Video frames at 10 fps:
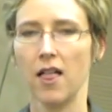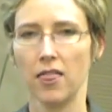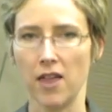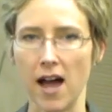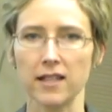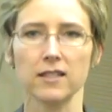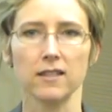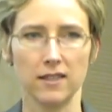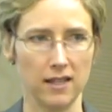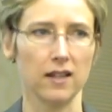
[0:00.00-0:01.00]
That's
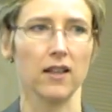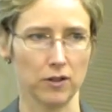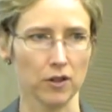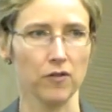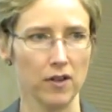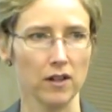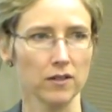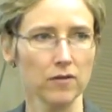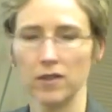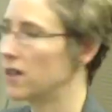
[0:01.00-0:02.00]
the electric field. The